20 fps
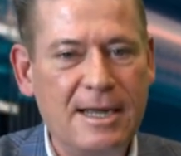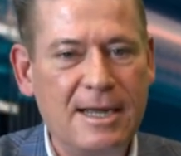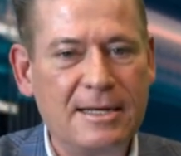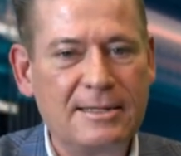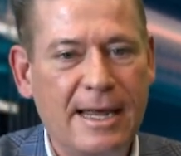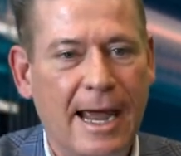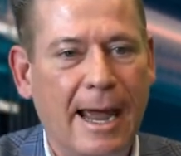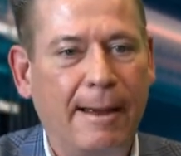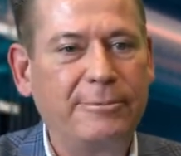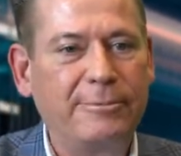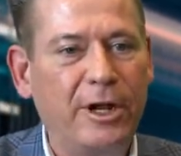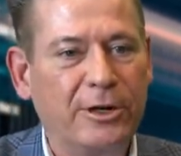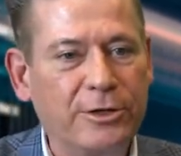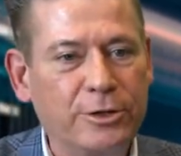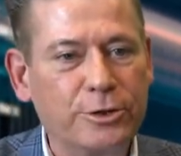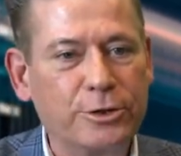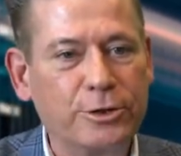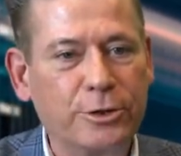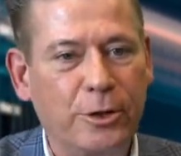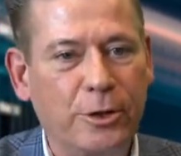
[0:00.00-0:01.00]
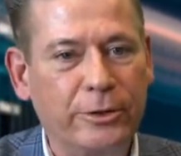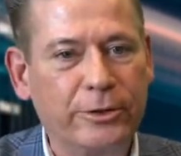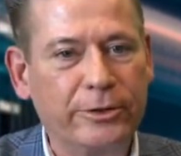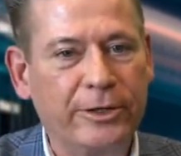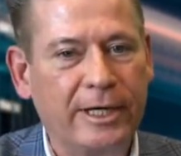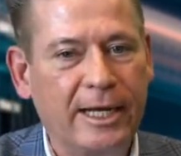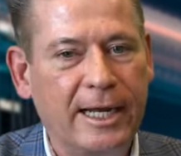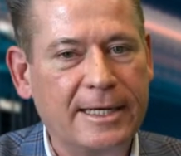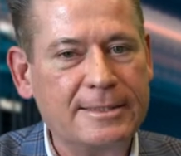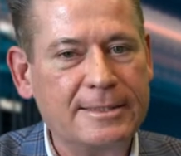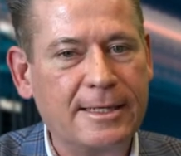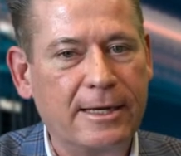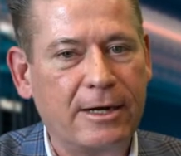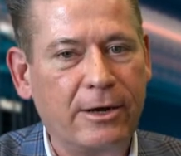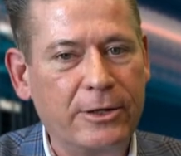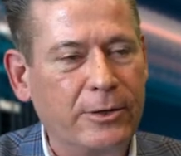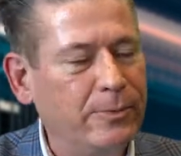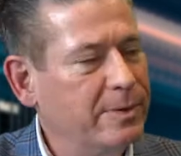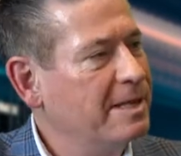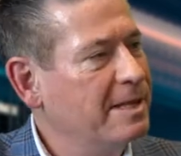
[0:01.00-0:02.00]
tapped on your shoulder, and I said, "Are
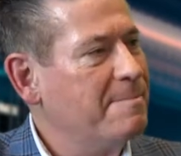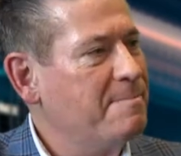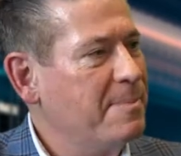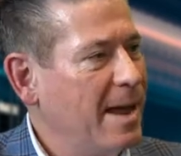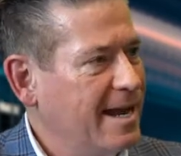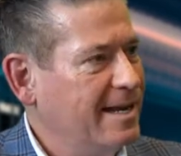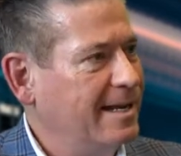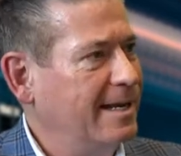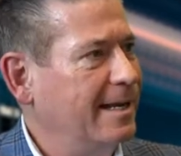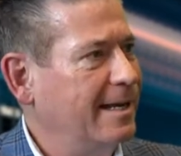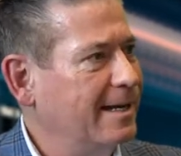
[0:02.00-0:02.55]
you in the banking